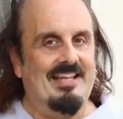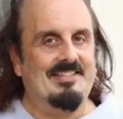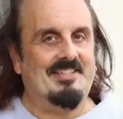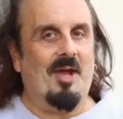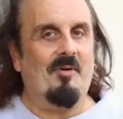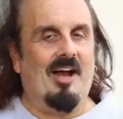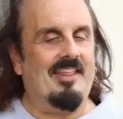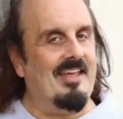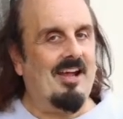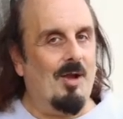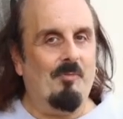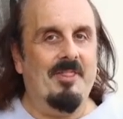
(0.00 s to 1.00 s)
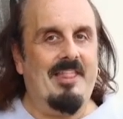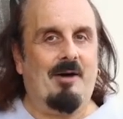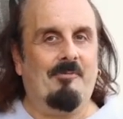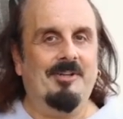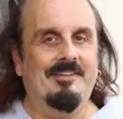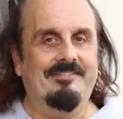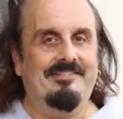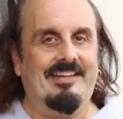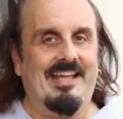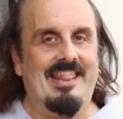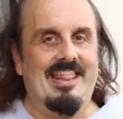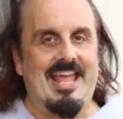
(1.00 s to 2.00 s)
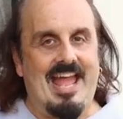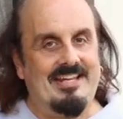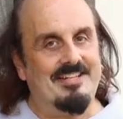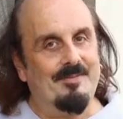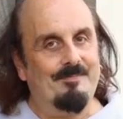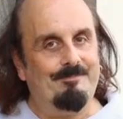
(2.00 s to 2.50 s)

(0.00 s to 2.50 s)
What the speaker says: So I think I won that one in the end.